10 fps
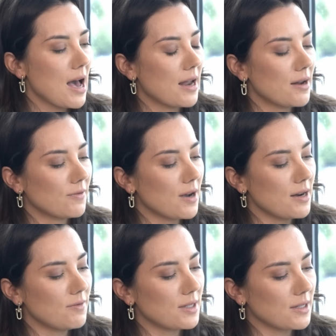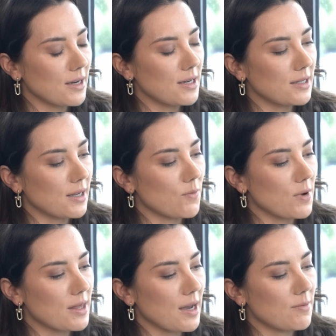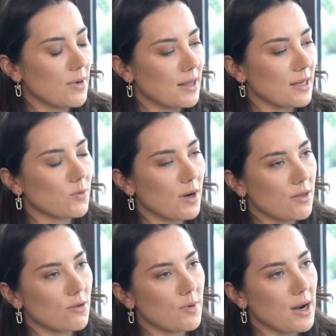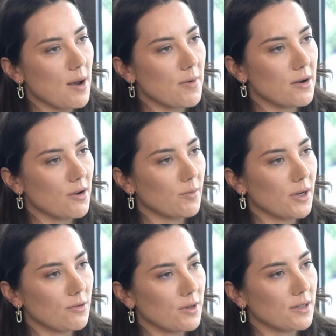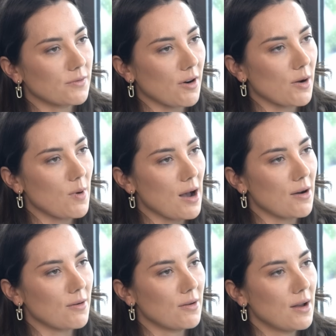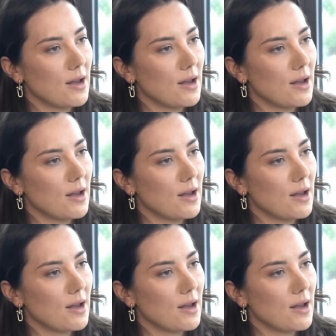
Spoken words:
And I've kind of designed it with that in mind. That's what I thought would happen, knowing my audience very well.